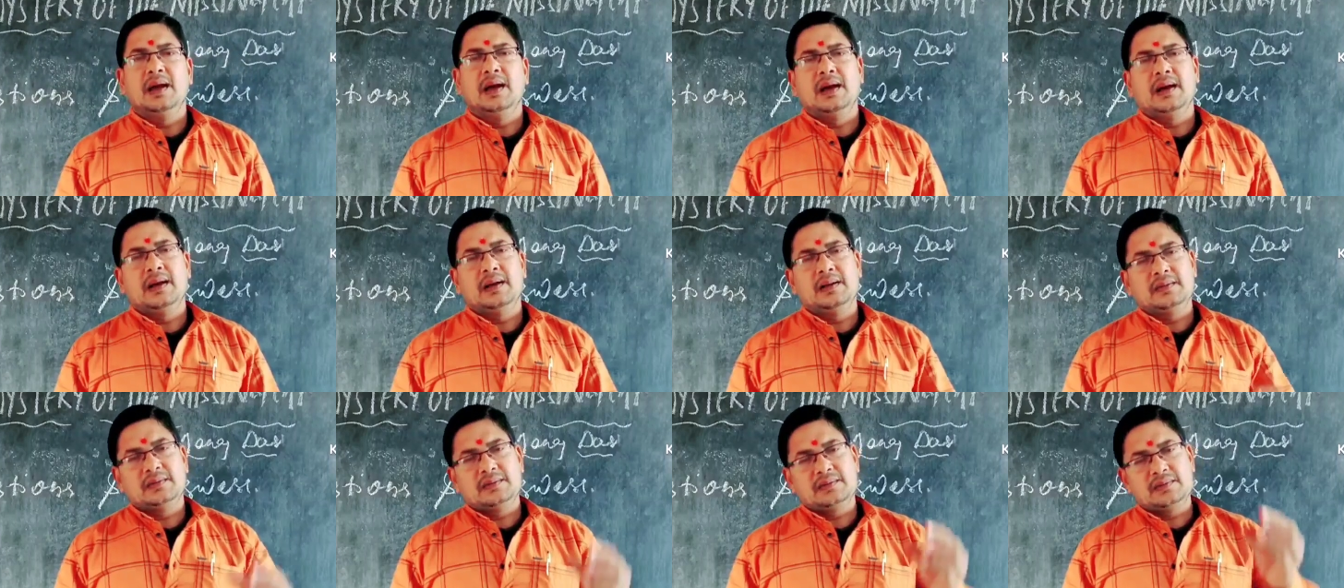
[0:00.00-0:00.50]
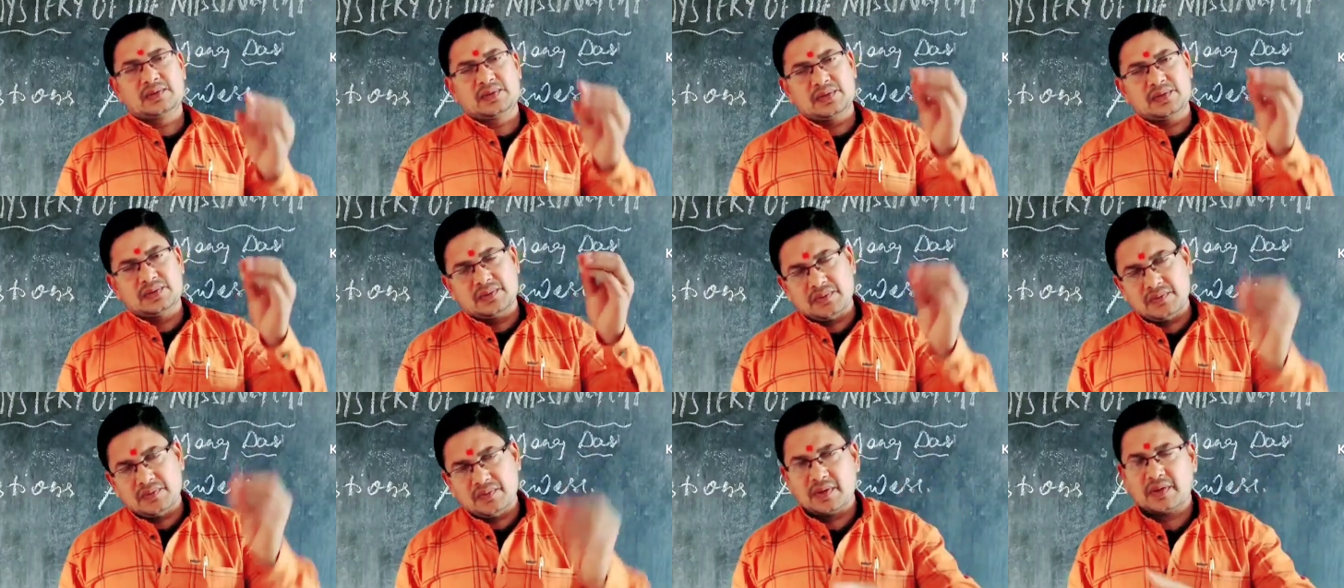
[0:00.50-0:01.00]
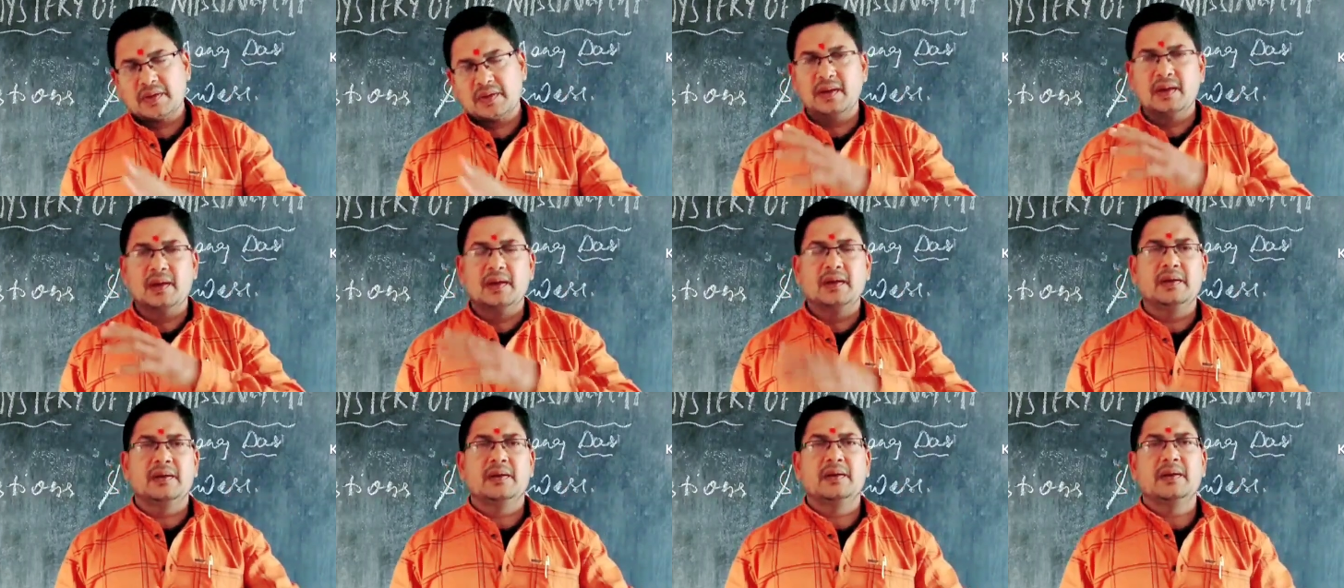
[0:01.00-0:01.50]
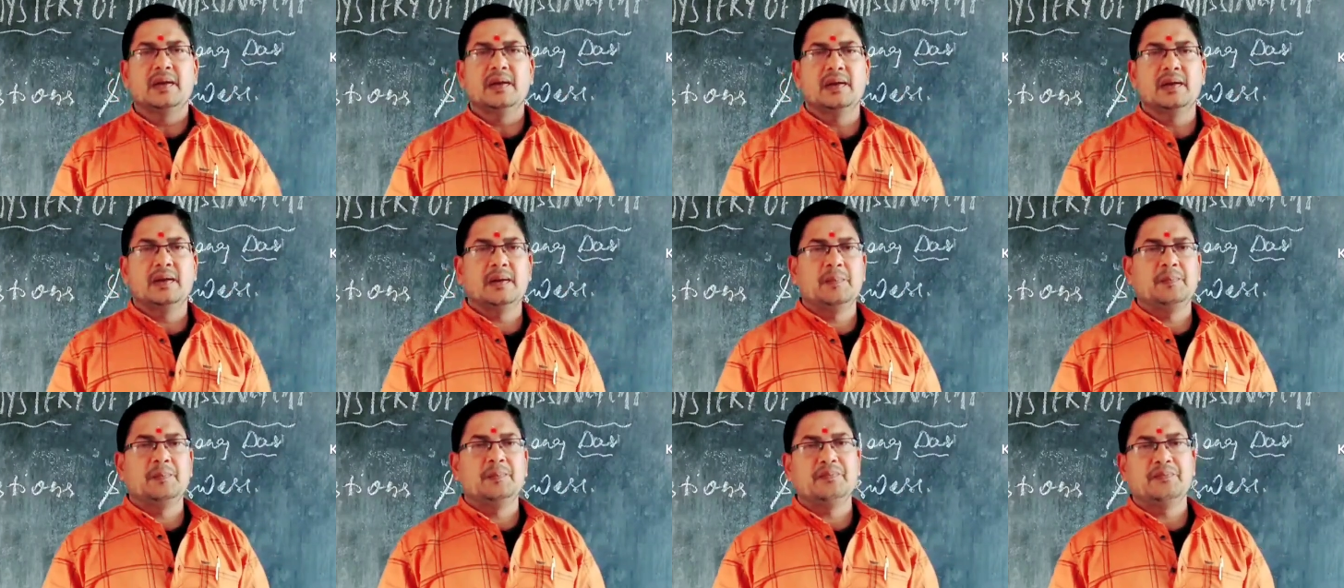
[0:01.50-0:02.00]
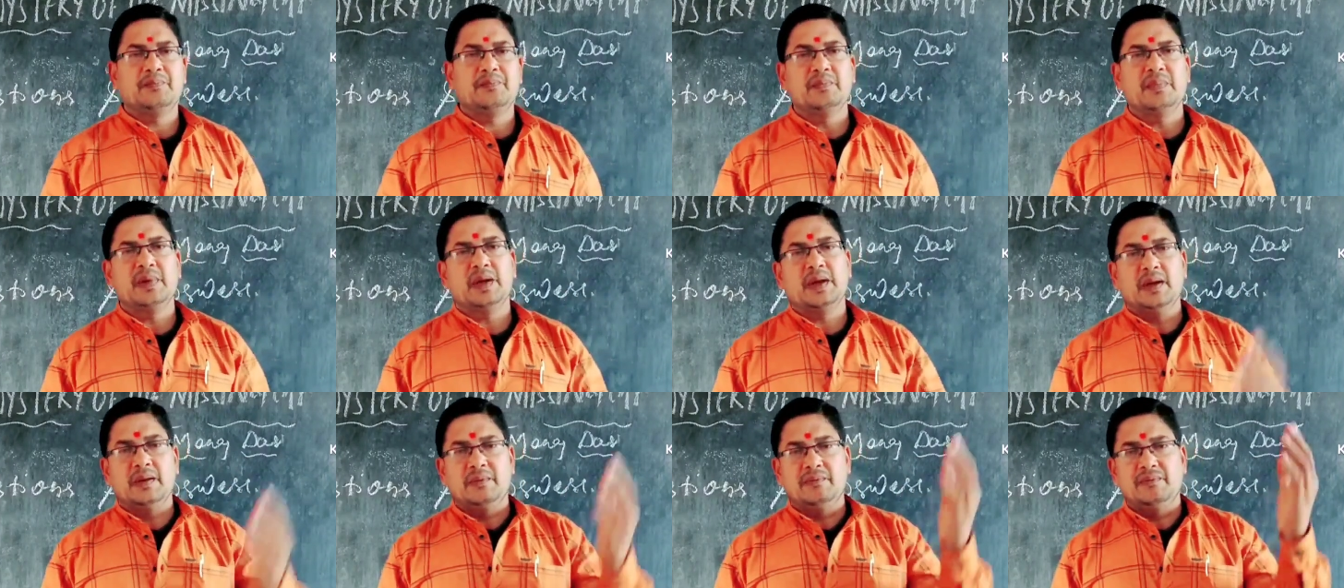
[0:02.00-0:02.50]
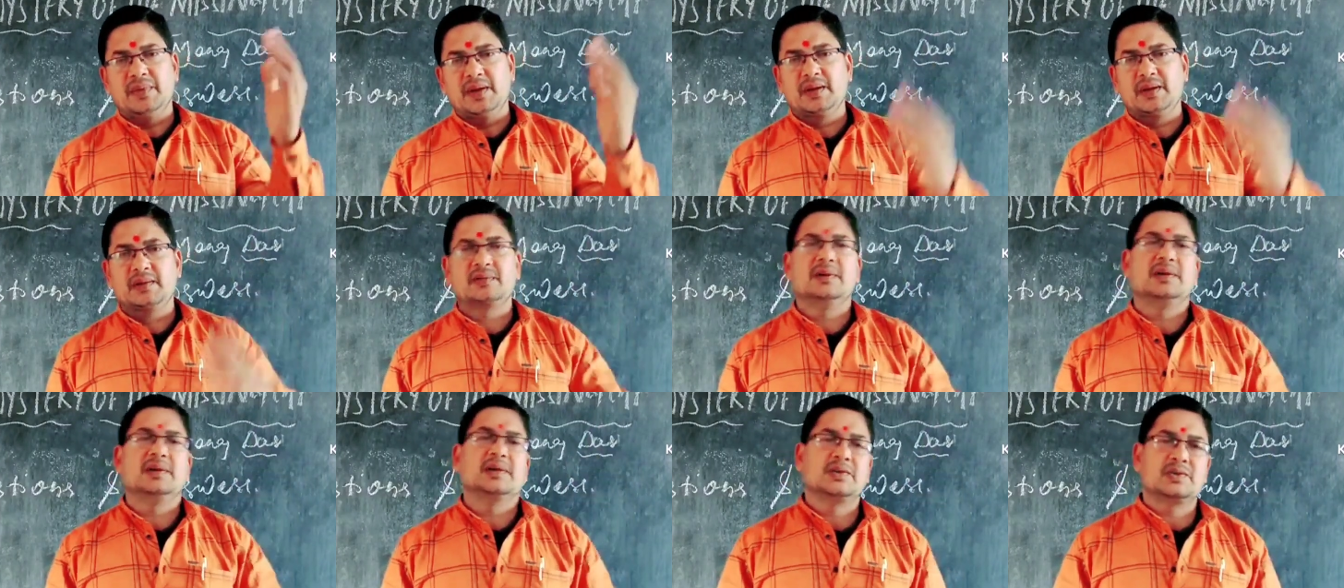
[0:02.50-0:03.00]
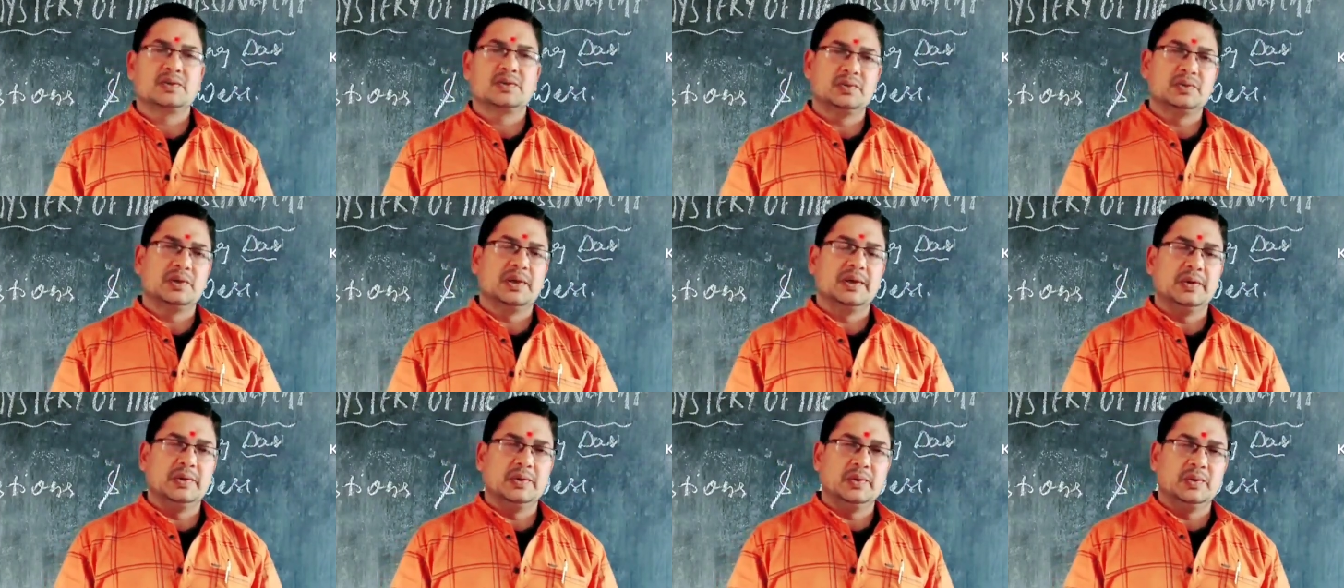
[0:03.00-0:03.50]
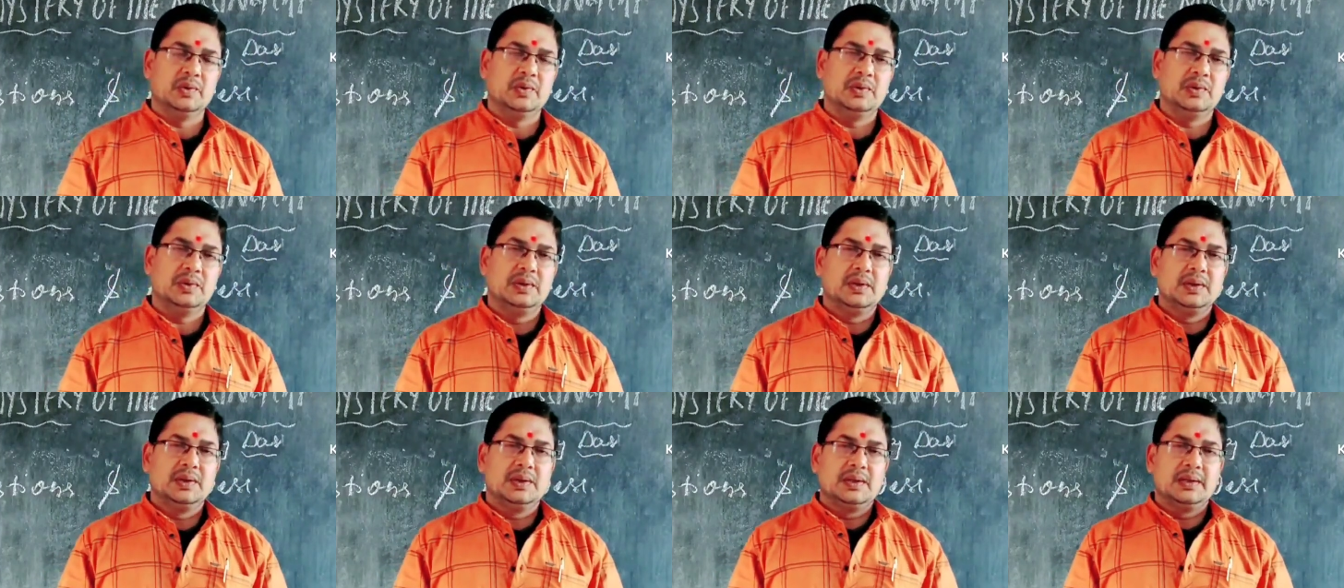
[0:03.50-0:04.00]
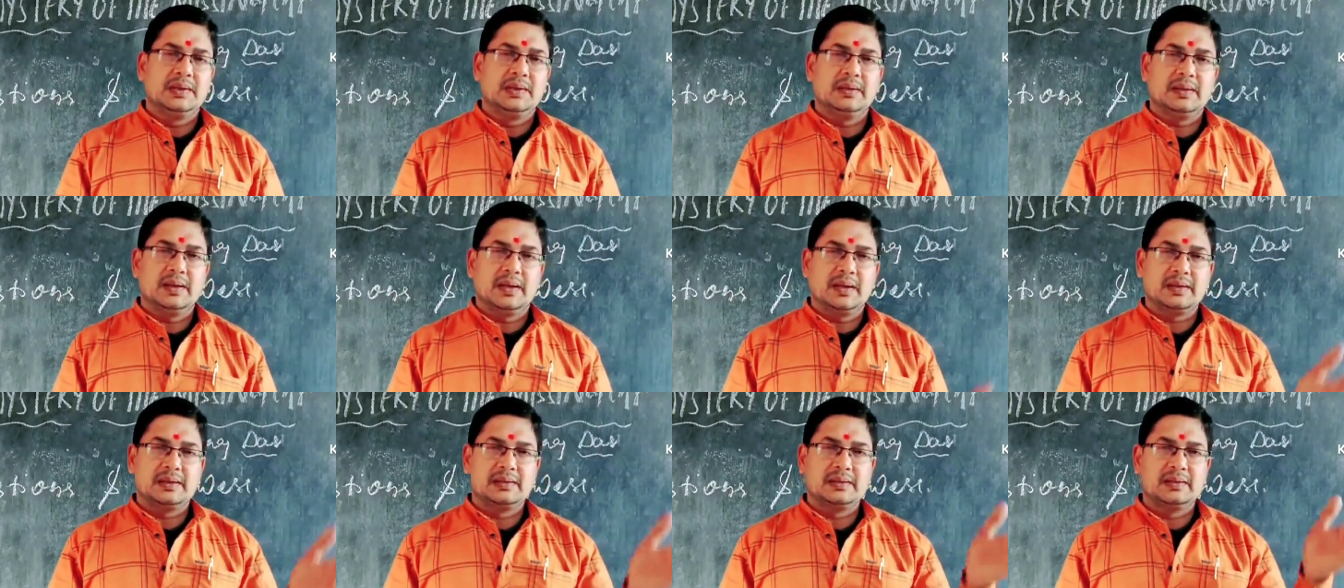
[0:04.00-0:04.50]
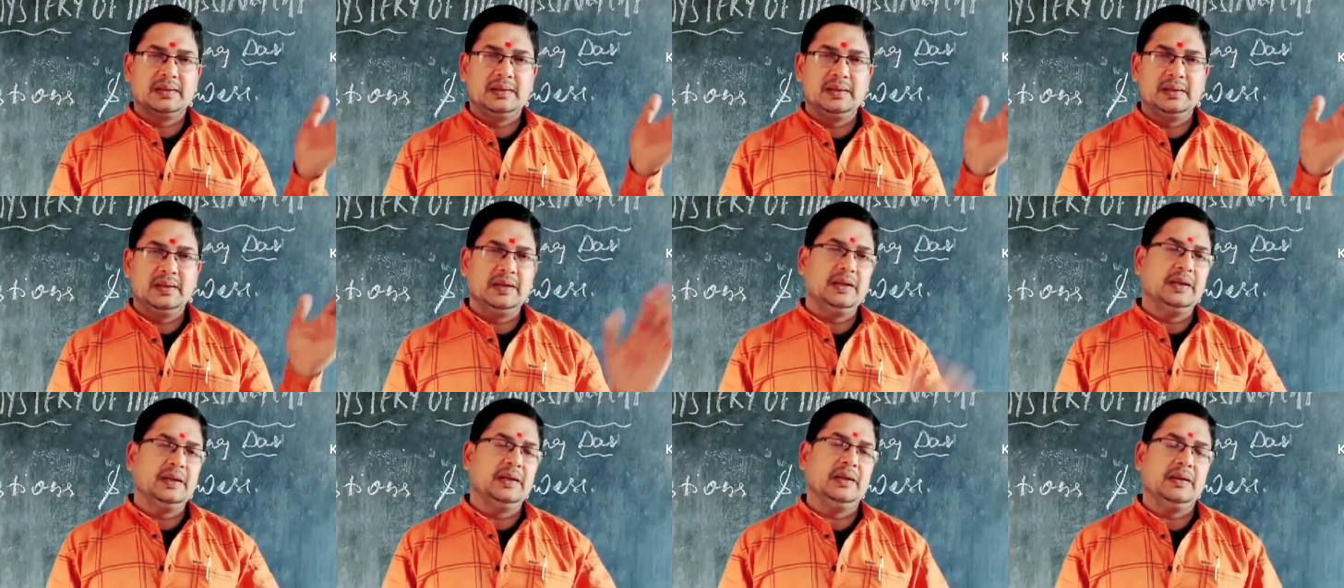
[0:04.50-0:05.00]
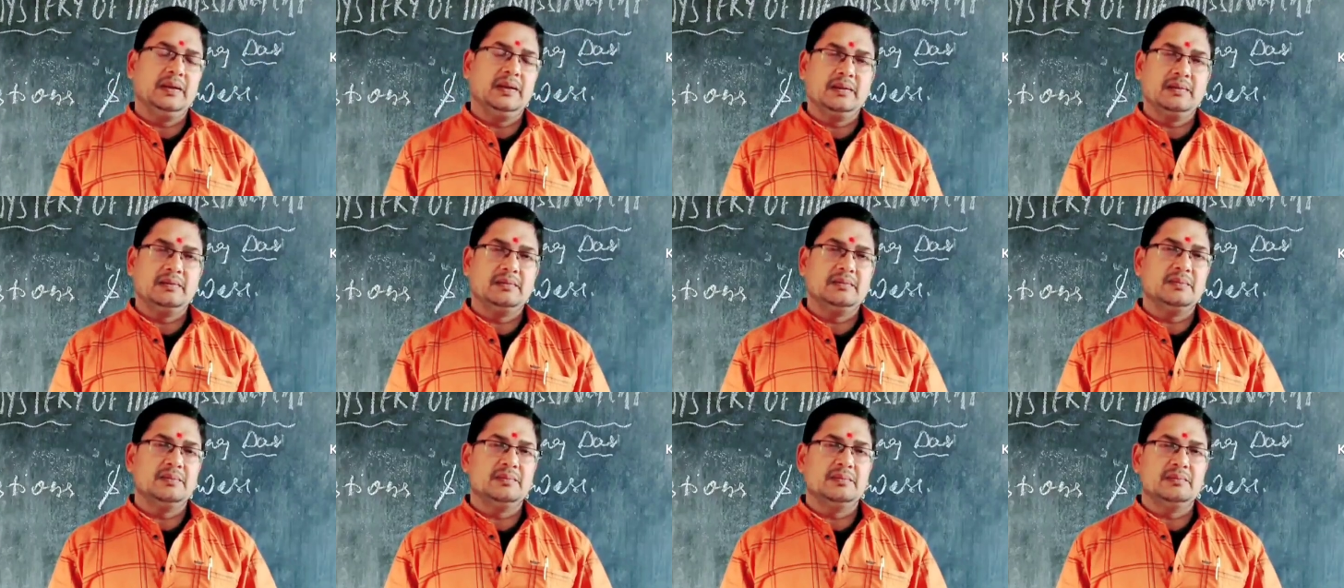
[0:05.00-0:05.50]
And really, really, a big thanks to Jhandu that he,